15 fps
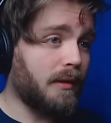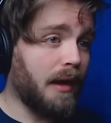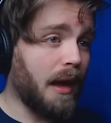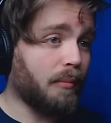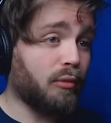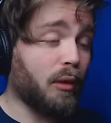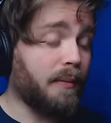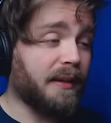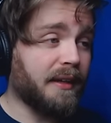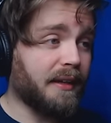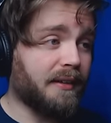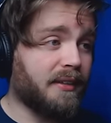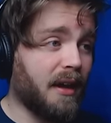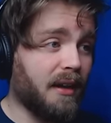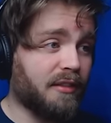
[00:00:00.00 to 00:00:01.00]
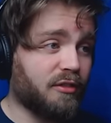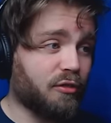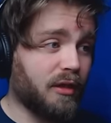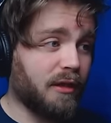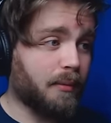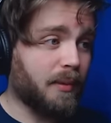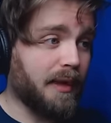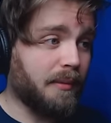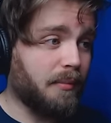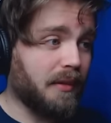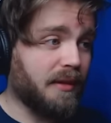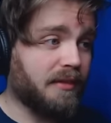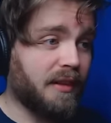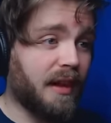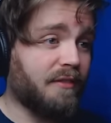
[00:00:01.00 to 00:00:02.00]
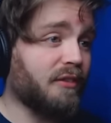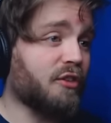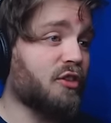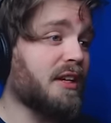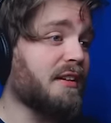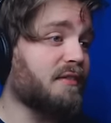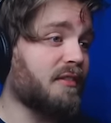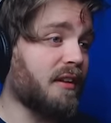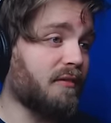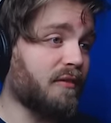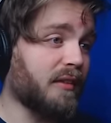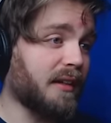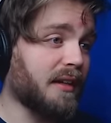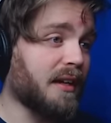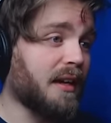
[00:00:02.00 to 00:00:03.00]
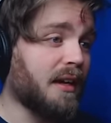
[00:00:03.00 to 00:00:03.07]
I'm probably gonna die straight away because I've achieved something.